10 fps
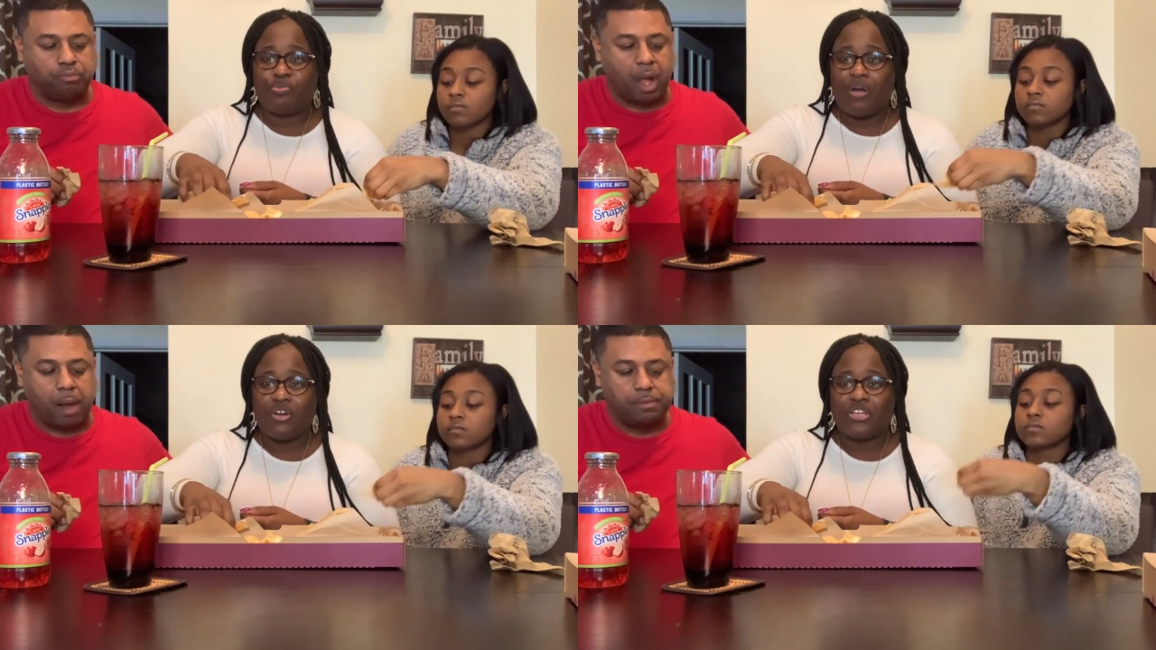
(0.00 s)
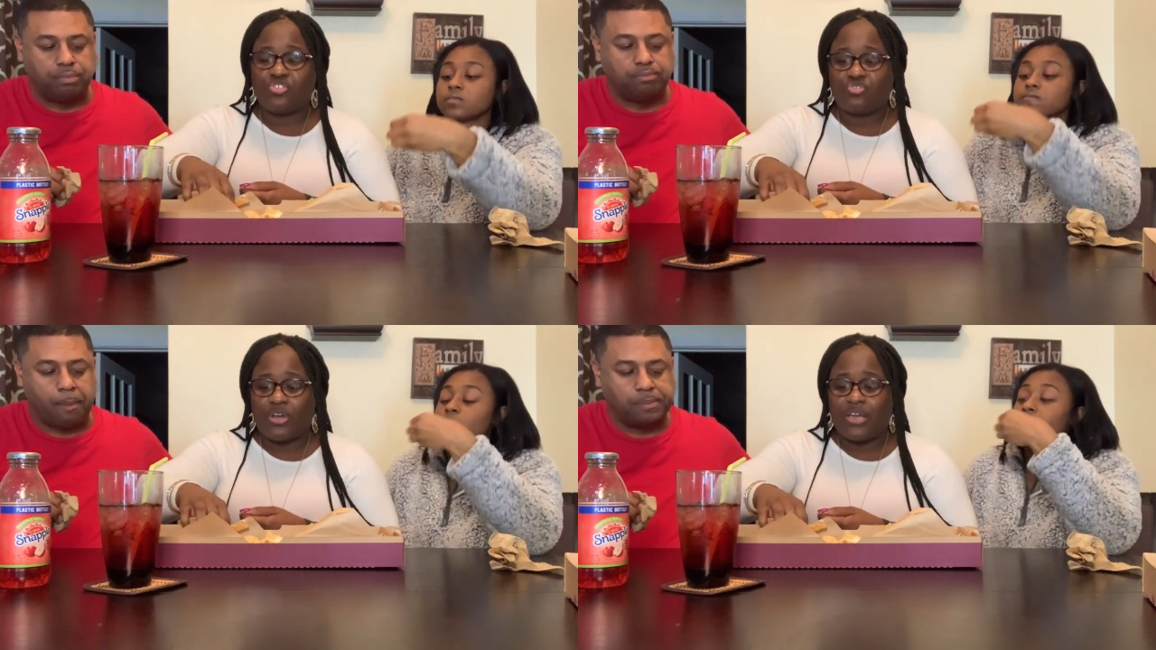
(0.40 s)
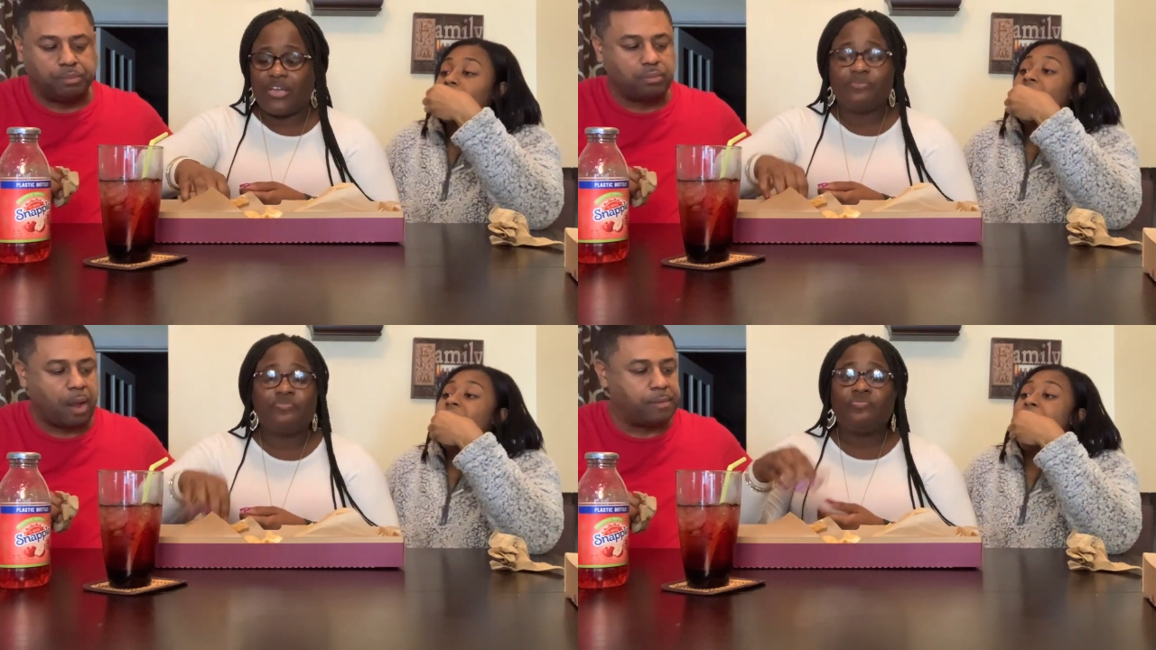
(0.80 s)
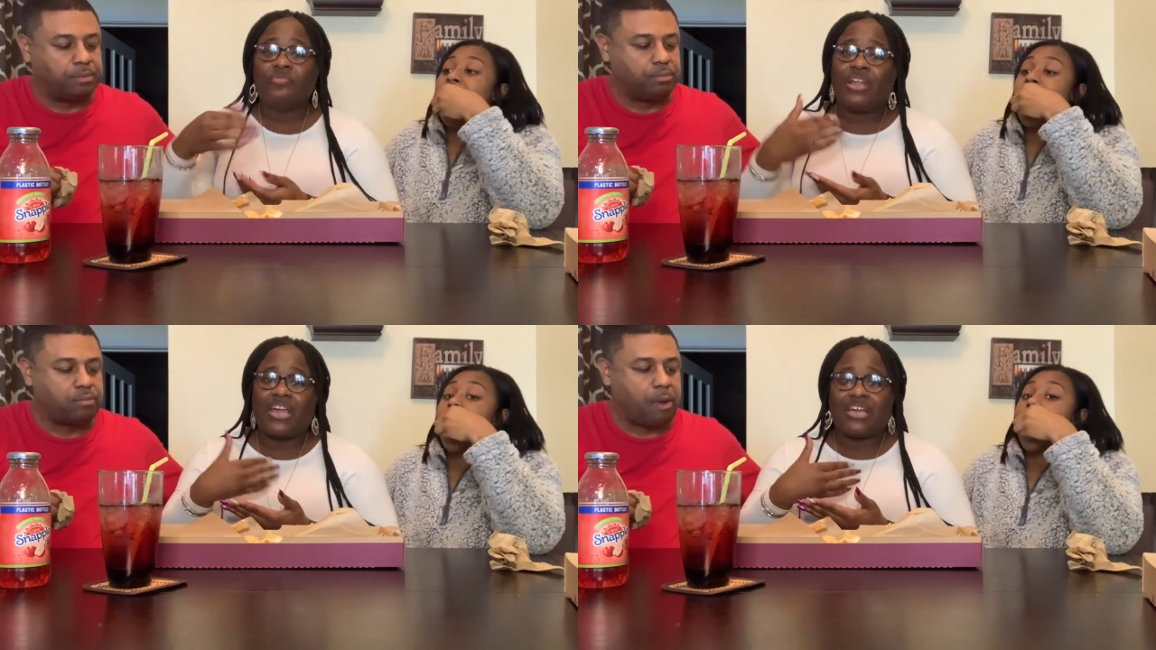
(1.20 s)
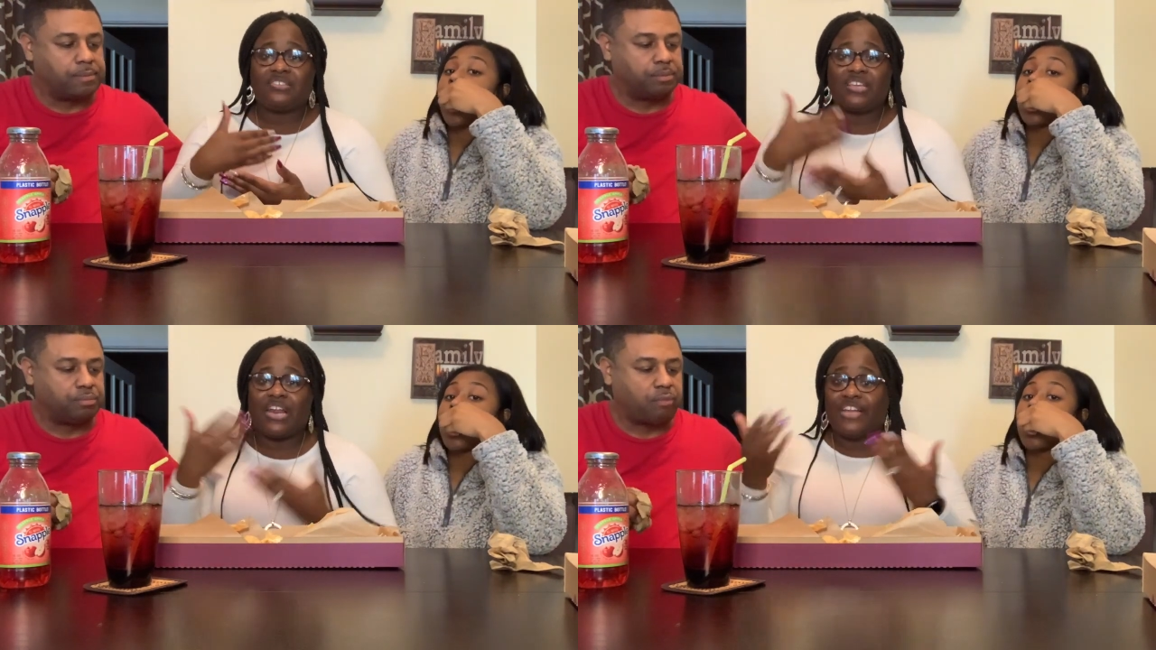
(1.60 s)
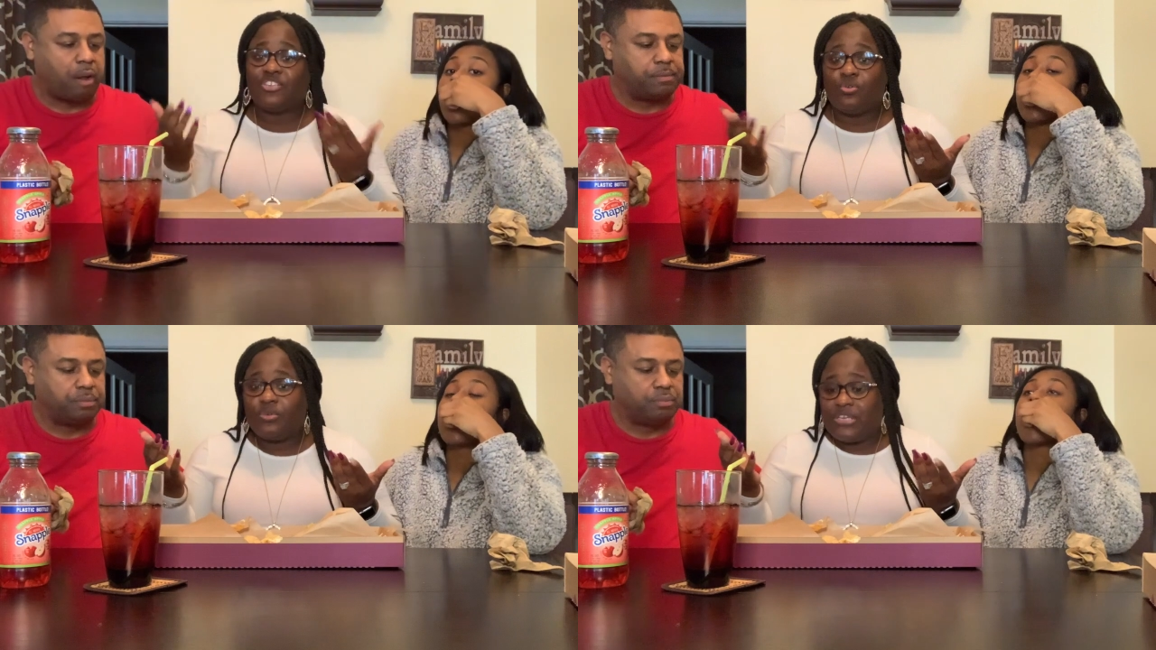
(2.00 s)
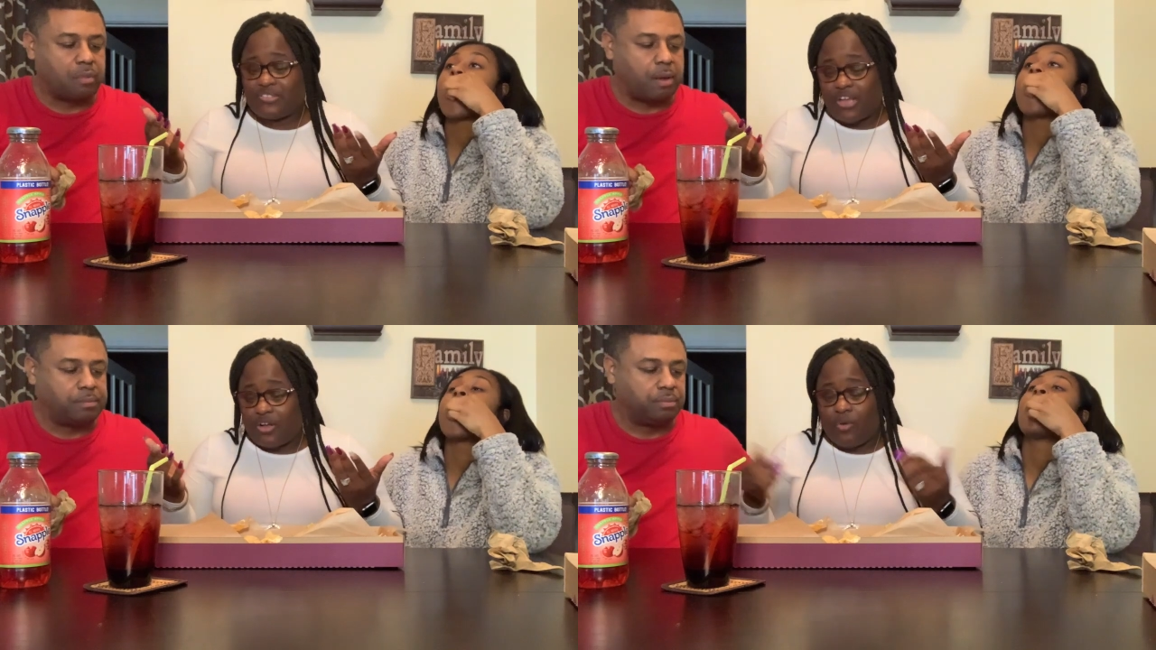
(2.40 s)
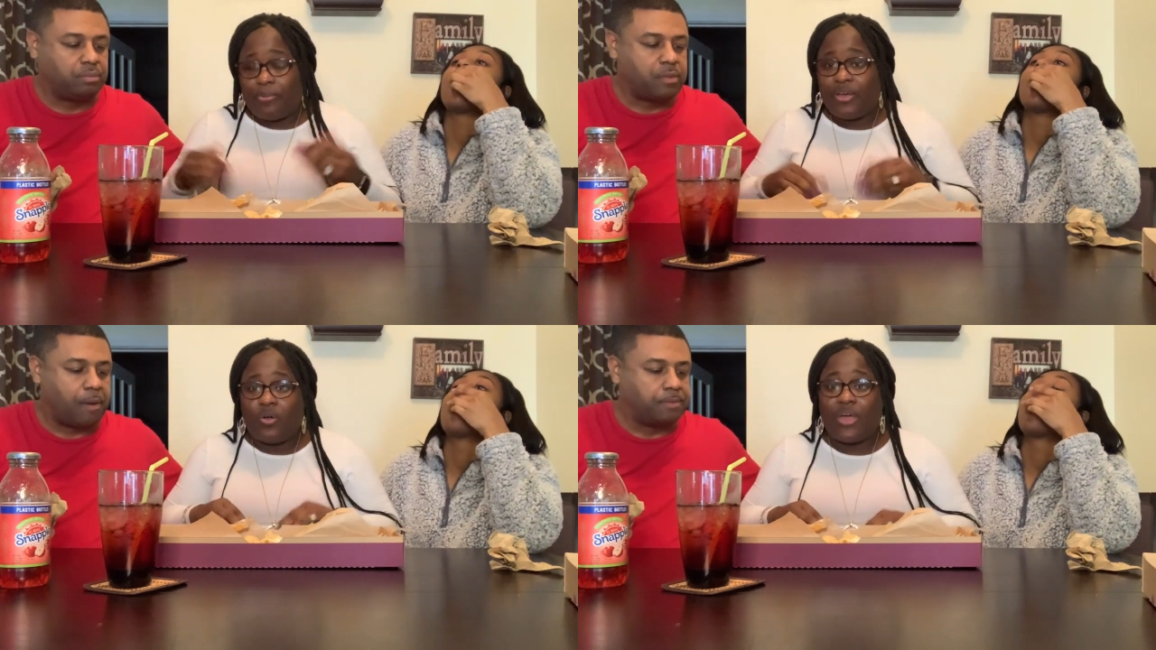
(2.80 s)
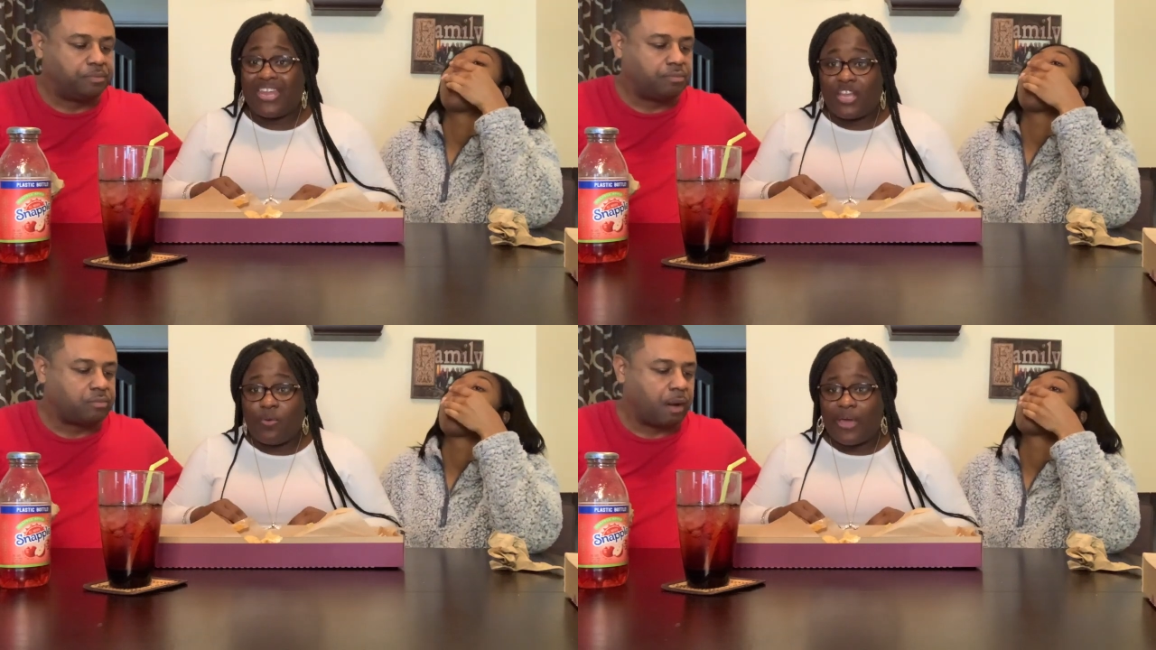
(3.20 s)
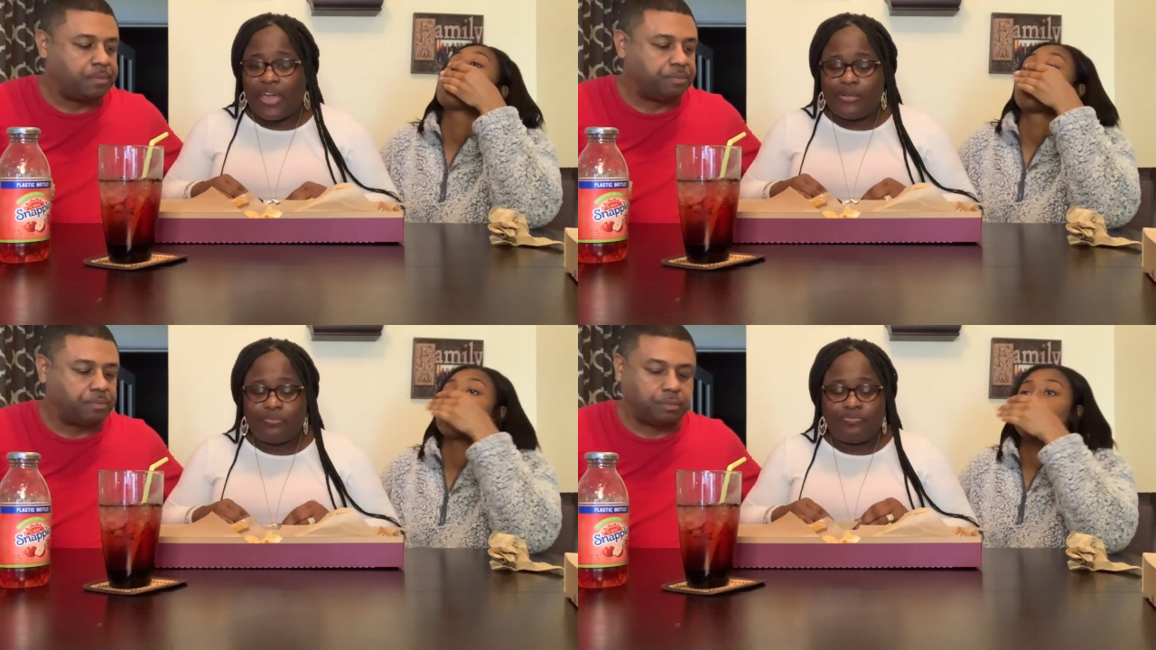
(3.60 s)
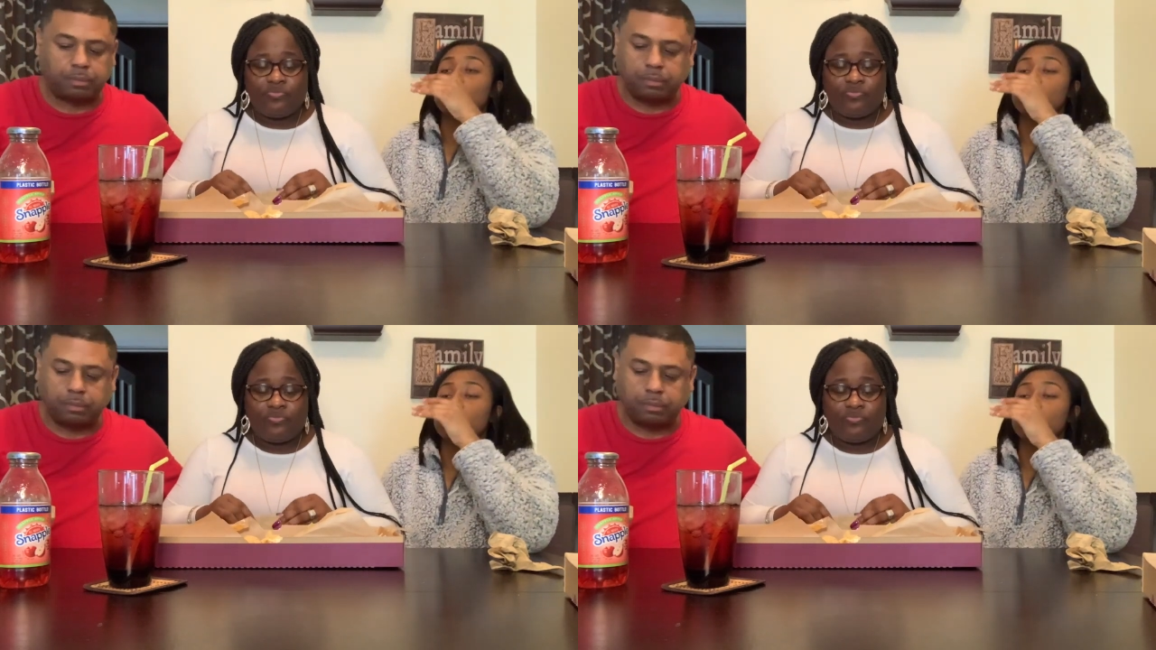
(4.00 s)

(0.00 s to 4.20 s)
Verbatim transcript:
Speaker 1: party tray. Like I said, I don't eat Taco Bell anyway,